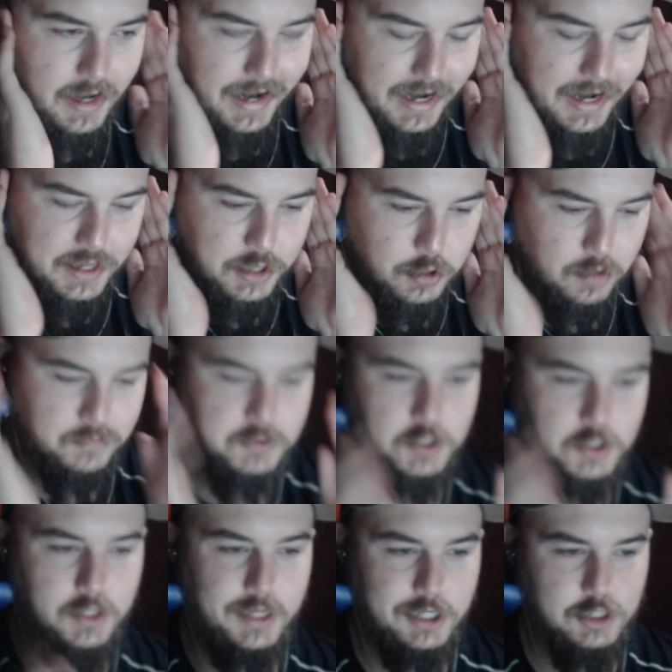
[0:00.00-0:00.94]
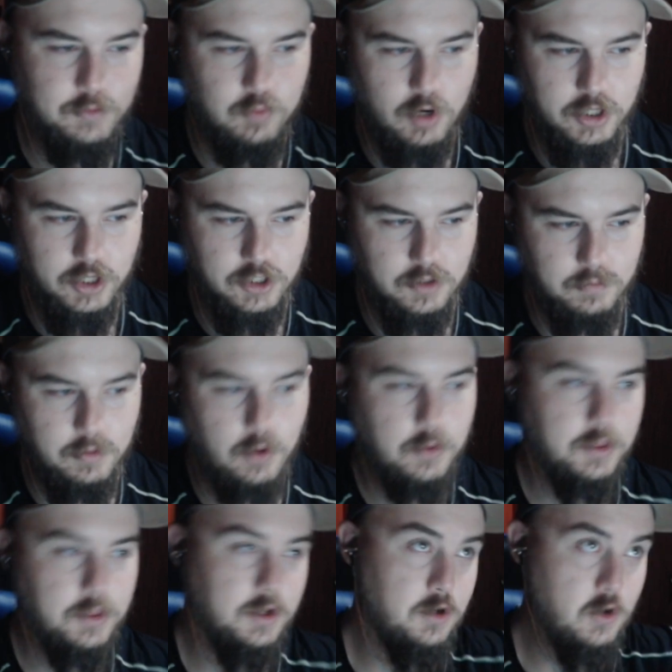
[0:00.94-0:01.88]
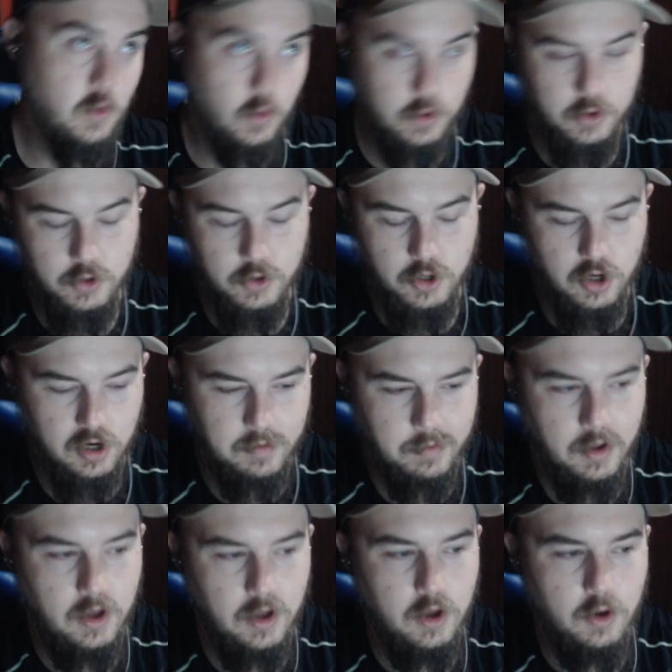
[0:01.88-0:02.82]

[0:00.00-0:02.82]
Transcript: and then you have selection pressure both in Northern Europe,